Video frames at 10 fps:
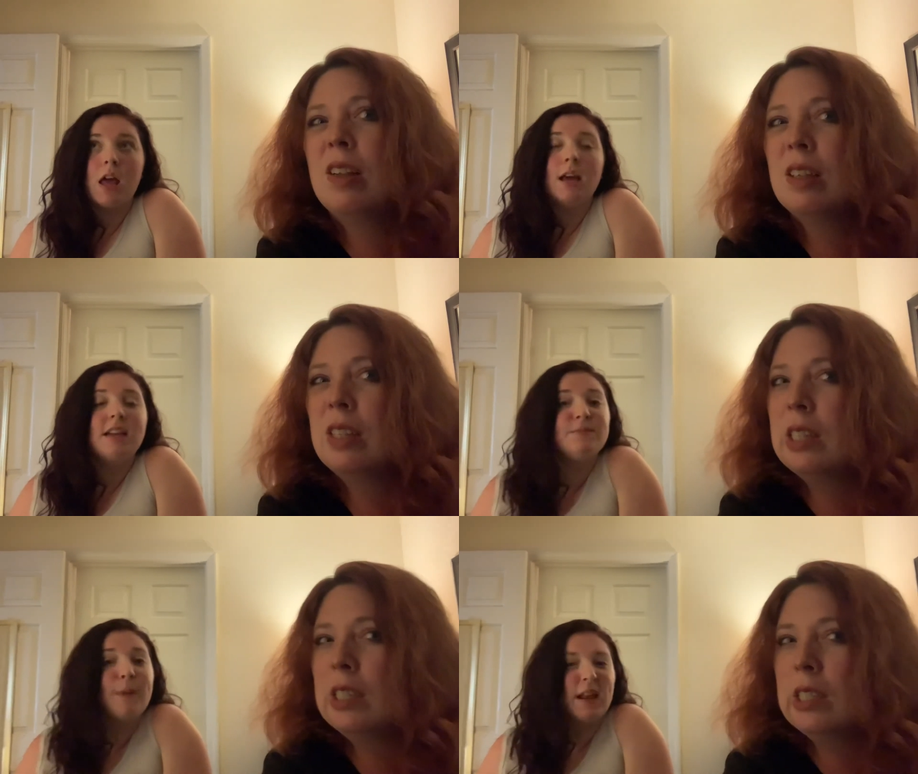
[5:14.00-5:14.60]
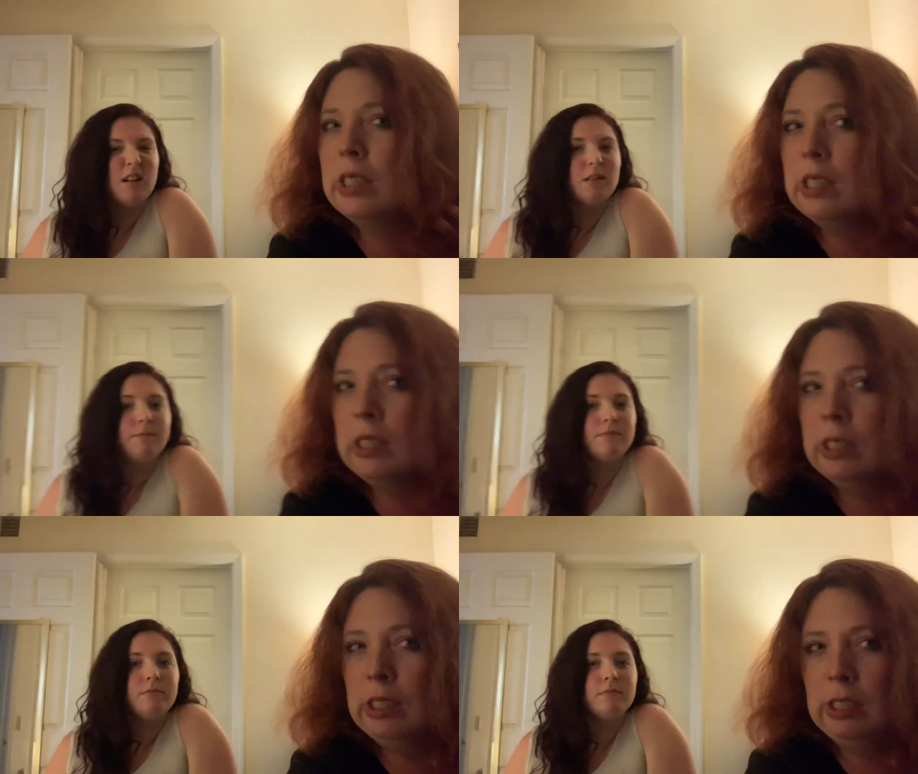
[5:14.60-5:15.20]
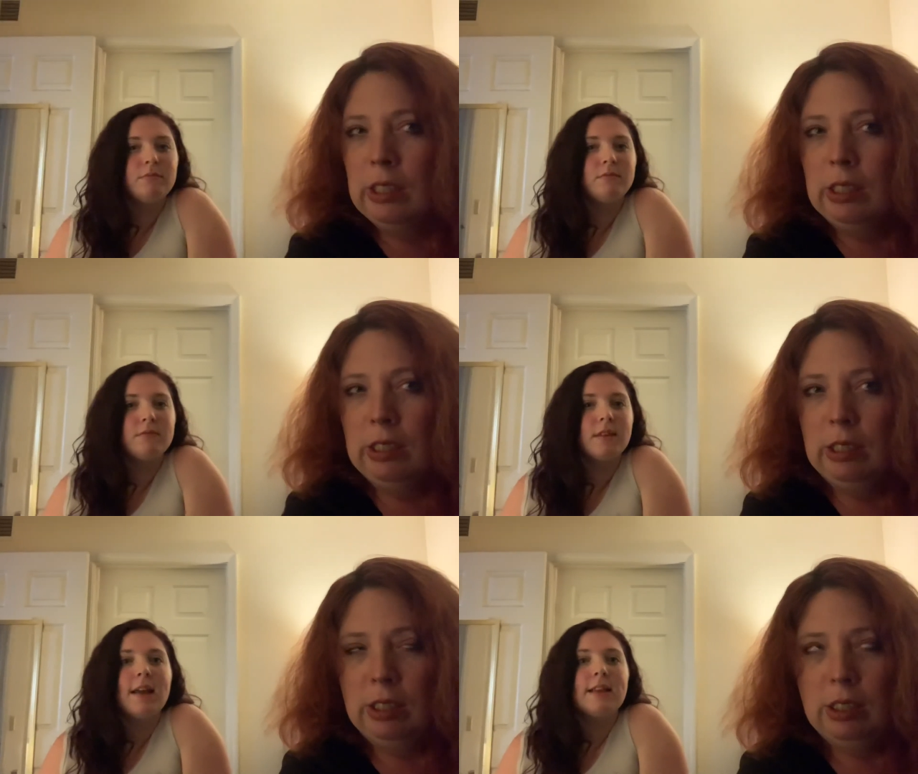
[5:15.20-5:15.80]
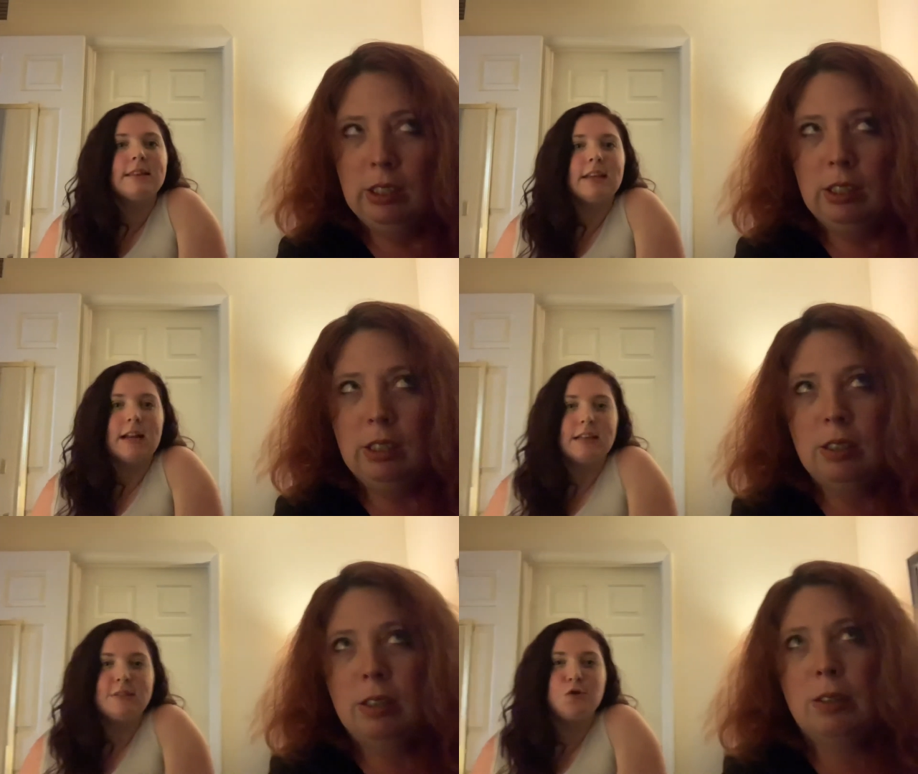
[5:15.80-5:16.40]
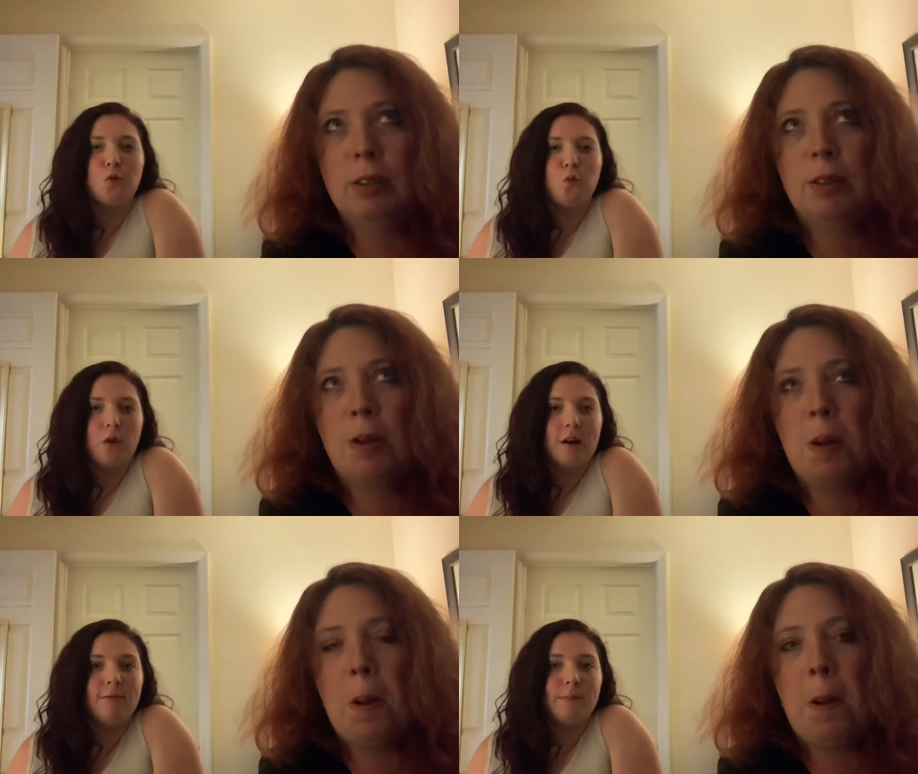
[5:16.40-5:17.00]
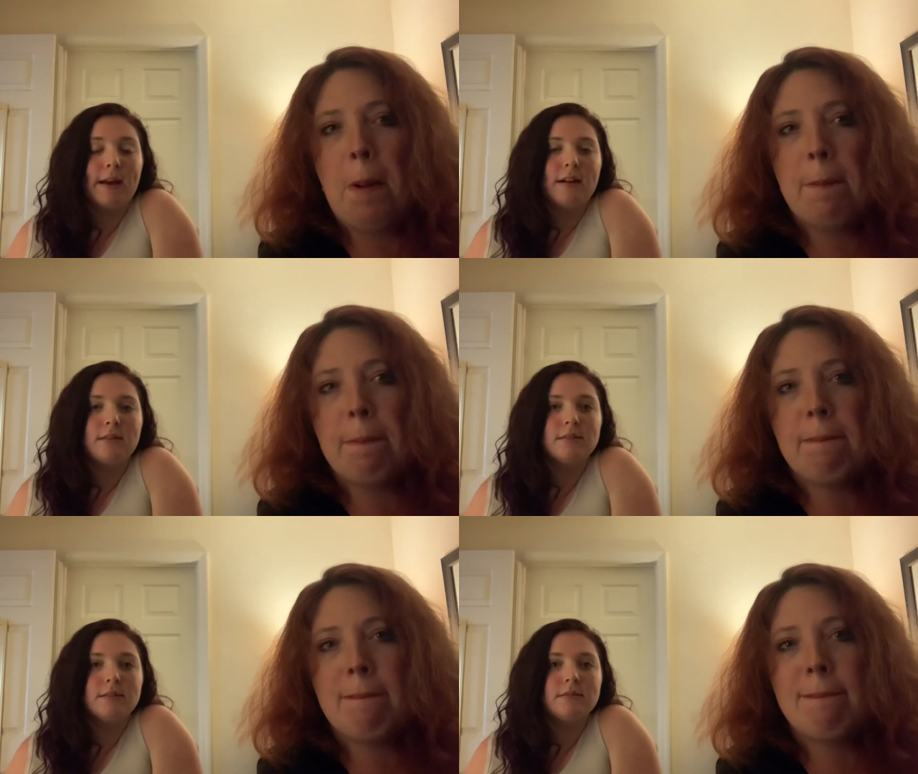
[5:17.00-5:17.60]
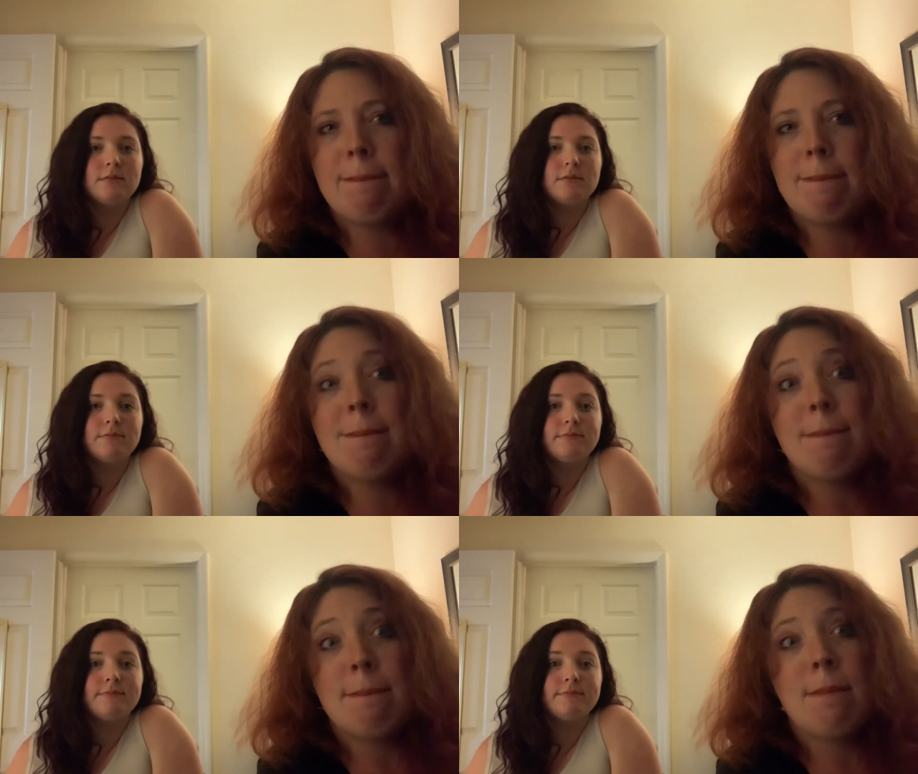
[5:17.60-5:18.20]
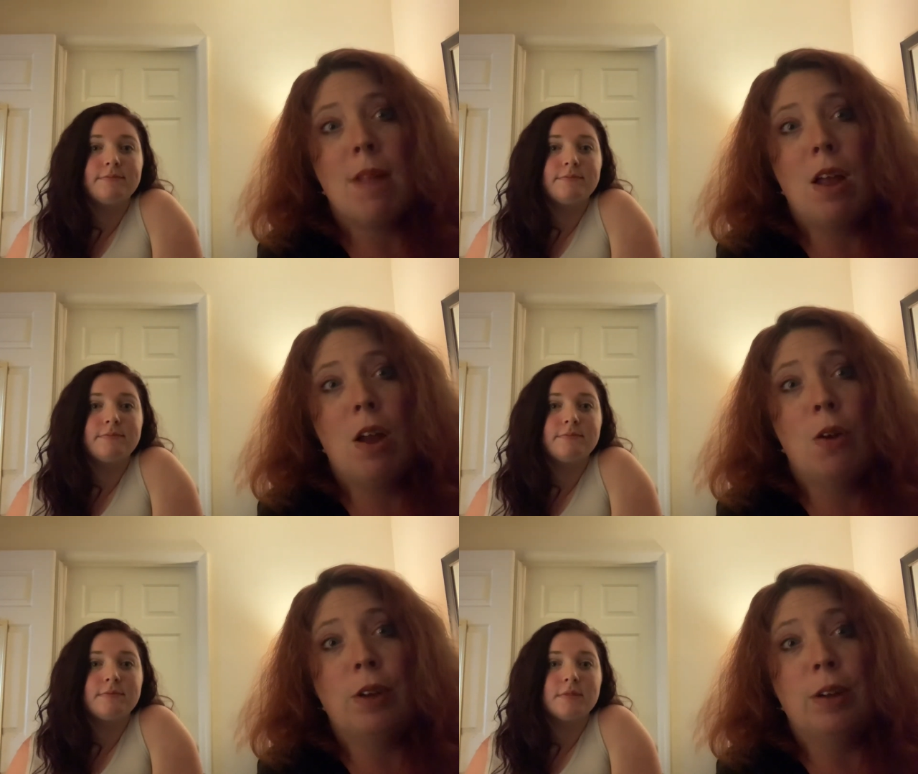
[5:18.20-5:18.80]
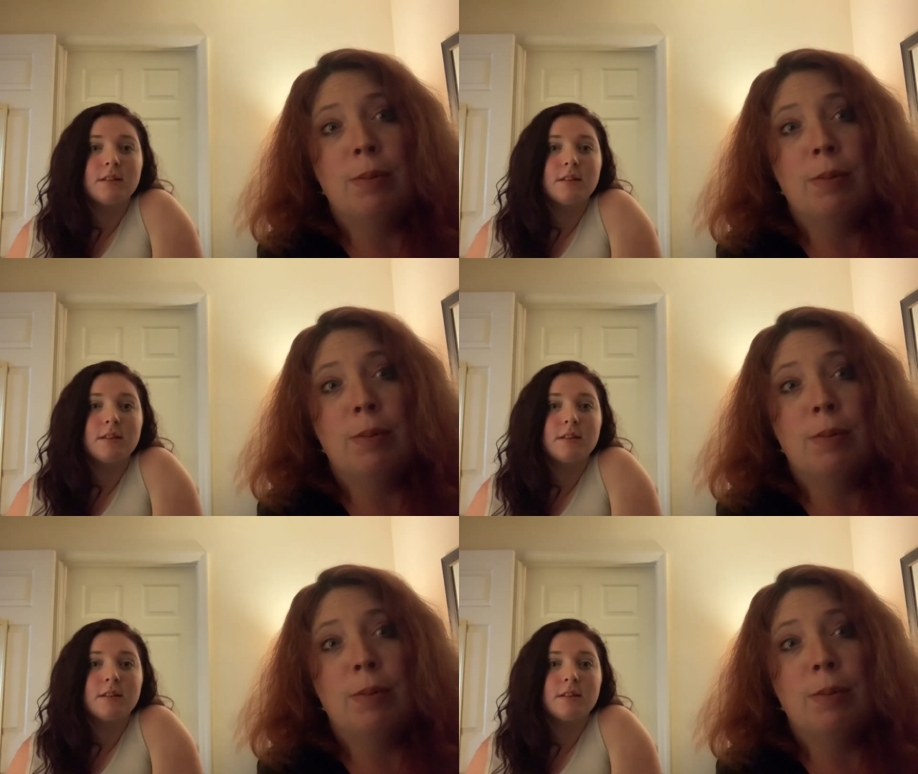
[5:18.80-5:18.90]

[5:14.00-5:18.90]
Speaker 1: He's better than at least one of my exes. Oh, yeah.